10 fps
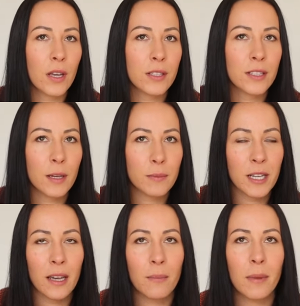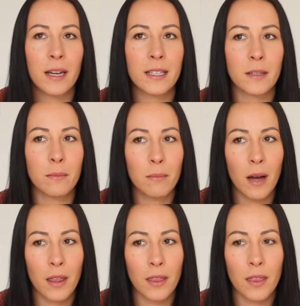September is a
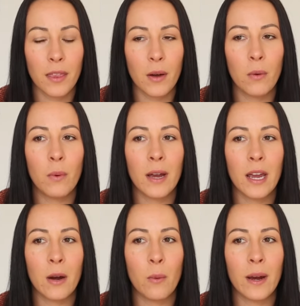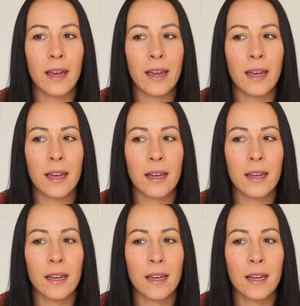month where we're